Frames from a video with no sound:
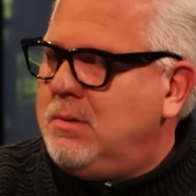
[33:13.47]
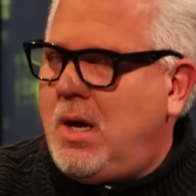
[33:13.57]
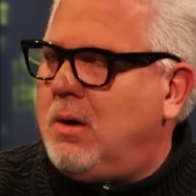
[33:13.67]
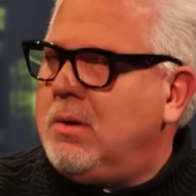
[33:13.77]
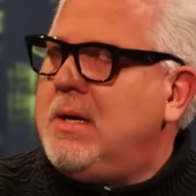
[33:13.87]

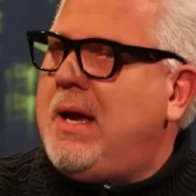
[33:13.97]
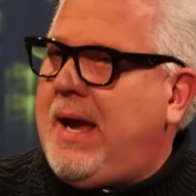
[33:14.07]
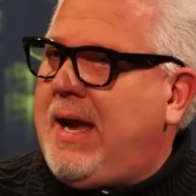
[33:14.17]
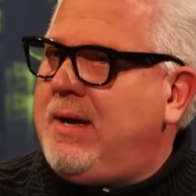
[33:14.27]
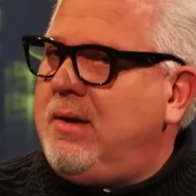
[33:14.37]
No.
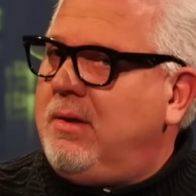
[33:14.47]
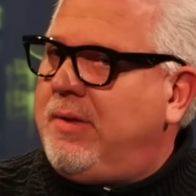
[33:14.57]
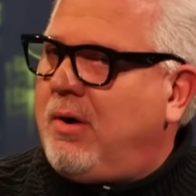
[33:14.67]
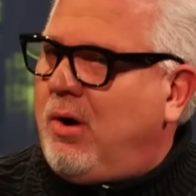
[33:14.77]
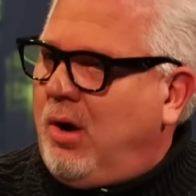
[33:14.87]
And
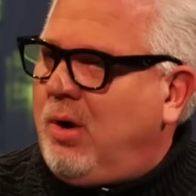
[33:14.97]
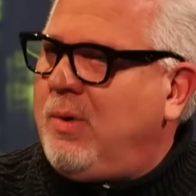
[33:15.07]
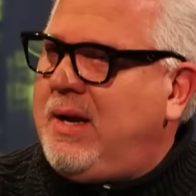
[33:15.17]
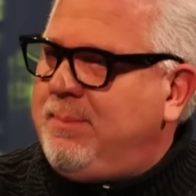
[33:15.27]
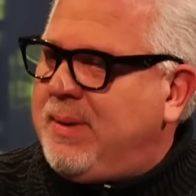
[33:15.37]
they're
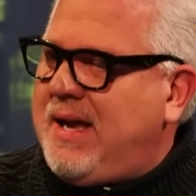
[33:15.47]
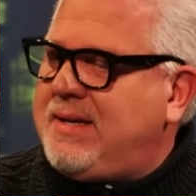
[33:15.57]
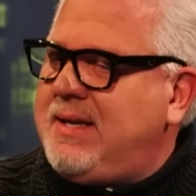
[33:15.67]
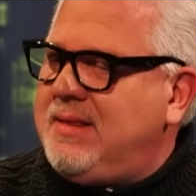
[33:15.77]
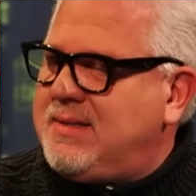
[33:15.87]
already
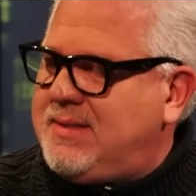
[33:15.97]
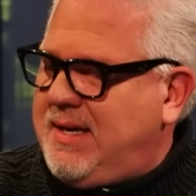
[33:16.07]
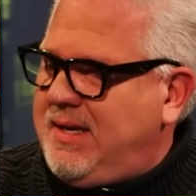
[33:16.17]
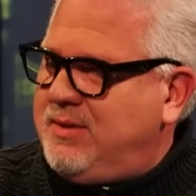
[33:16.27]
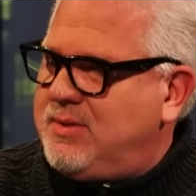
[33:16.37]
planting the
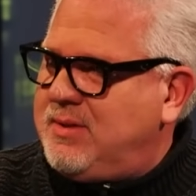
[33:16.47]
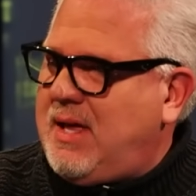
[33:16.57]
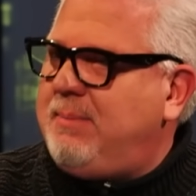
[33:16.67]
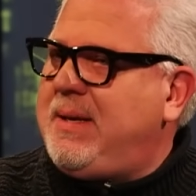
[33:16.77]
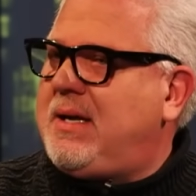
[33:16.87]
seeds
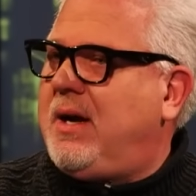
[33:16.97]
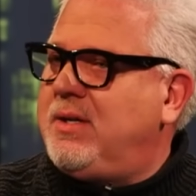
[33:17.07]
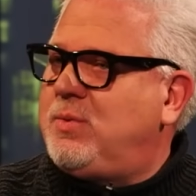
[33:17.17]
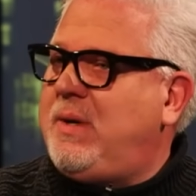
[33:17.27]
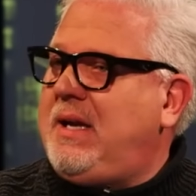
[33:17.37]
that
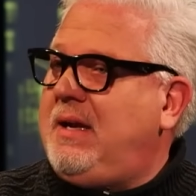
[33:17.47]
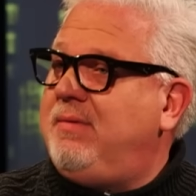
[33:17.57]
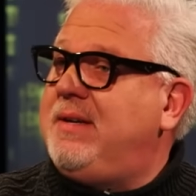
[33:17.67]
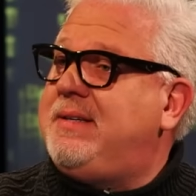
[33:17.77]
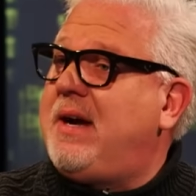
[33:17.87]
because we
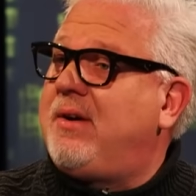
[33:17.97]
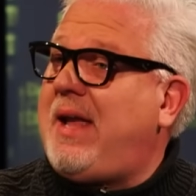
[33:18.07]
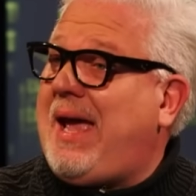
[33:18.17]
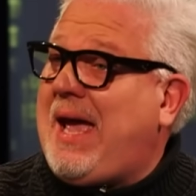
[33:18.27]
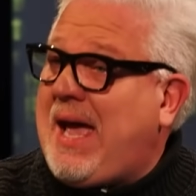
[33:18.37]
even
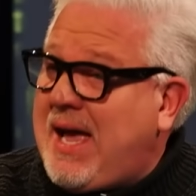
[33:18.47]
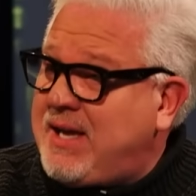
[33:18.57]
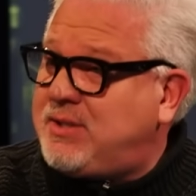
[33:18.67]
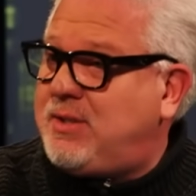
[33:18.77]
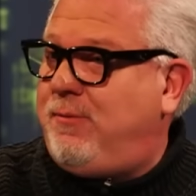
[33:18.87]
dared
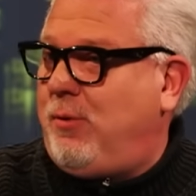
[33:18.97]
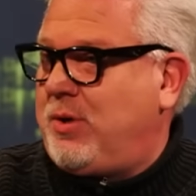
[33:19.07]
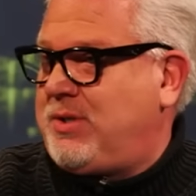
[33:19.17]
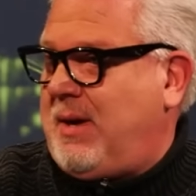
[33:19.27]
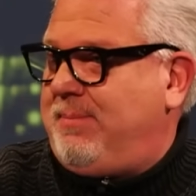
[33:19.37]
ask
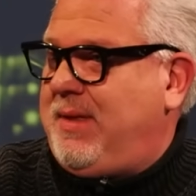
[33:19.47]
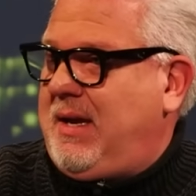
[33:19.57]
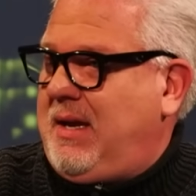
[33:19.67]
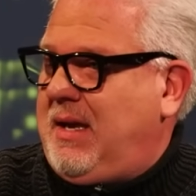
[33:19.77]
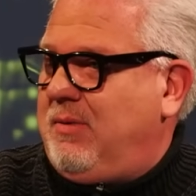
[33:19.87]
for
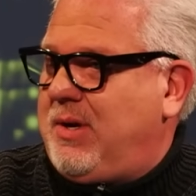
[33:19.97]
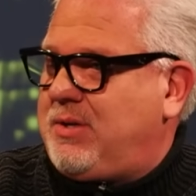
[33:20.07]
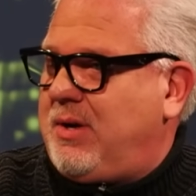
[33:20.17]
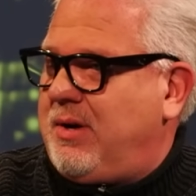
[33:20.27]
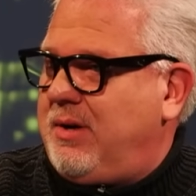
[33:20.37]
something in
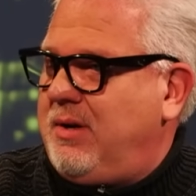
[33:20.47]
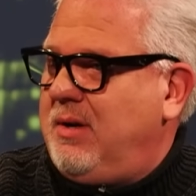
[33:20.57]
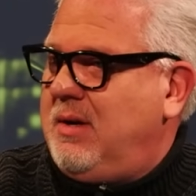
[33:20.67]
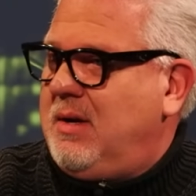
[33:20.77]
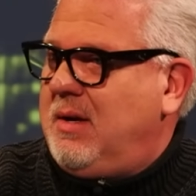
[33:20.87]
return,
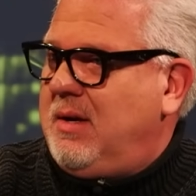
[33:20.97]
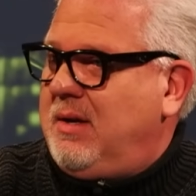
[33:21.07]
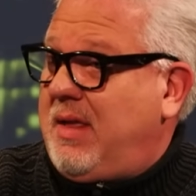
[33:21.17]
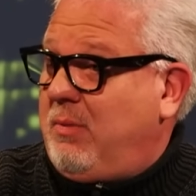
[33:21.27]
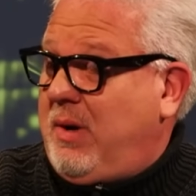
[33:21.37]

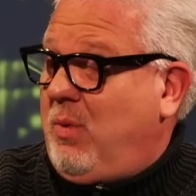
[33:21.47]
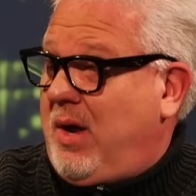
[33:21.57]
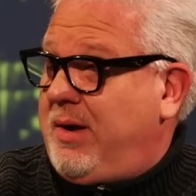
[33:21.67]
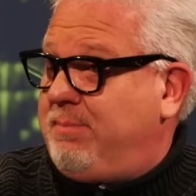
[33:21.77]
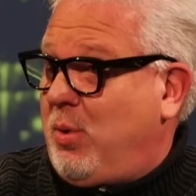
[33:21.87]
that we
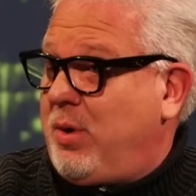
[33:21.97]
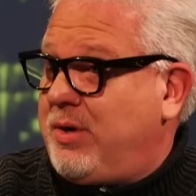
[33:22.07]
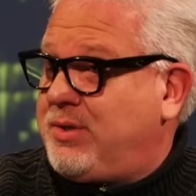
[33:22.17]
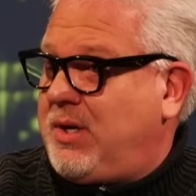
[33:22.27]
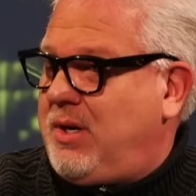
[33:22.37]
wanted
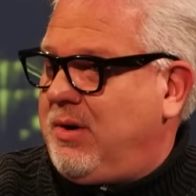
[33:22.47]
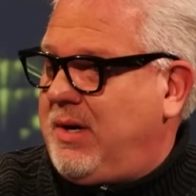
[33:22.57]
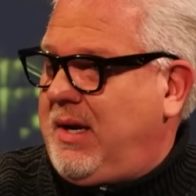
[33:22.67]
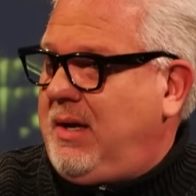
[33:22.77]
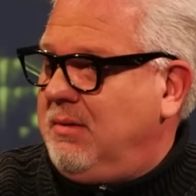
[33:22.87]
border
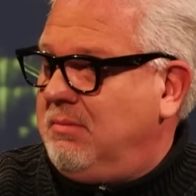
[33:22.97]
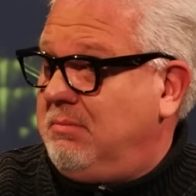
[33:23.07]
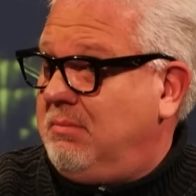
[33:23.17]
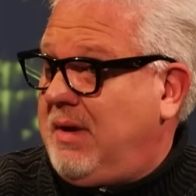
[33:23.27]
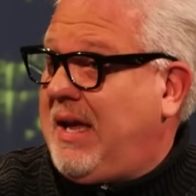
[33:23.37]
security
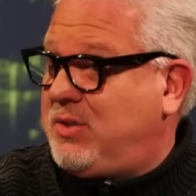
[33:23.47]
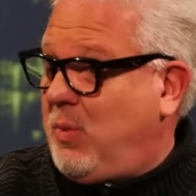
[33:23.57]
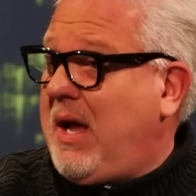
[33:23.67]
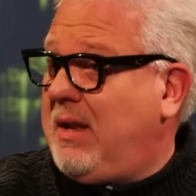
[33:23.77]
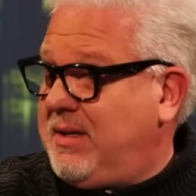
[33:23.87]
as
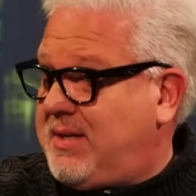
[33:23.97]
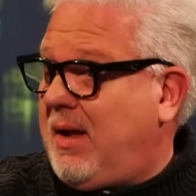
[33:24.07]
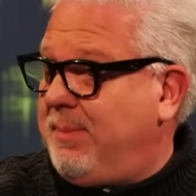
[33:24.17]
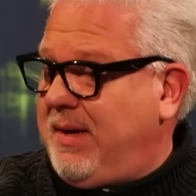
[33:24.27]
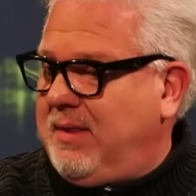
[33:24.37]
well as
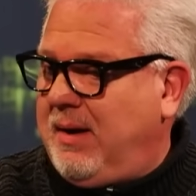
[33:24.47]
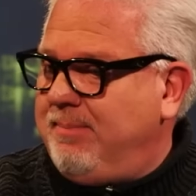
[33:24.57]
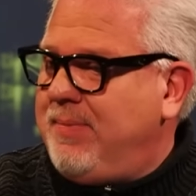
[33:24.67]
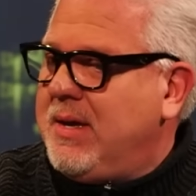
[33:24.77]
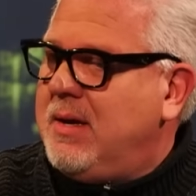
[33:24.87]
helping
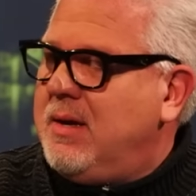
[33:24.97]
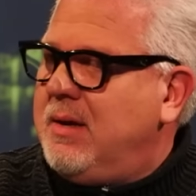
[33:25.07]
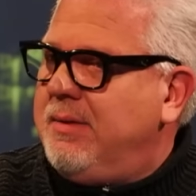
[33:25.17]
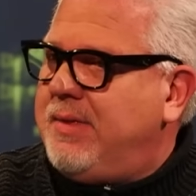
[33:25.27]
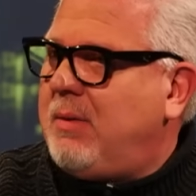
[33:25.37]
them,
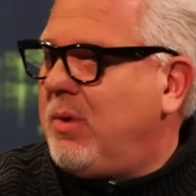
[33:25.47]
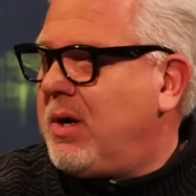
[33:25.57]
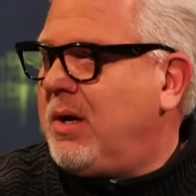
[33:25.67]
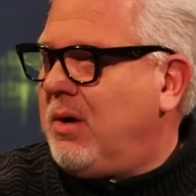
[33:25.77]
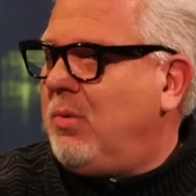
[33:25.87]
that we're
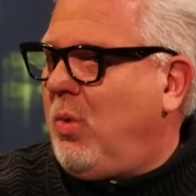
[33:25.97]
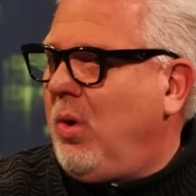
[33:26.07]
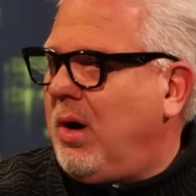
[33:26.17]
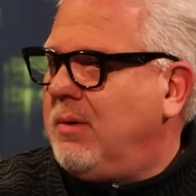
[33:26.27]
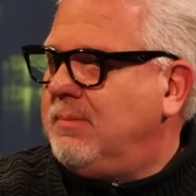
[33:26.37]
going to go to
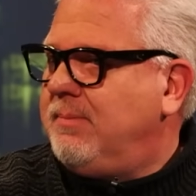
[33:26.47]
war.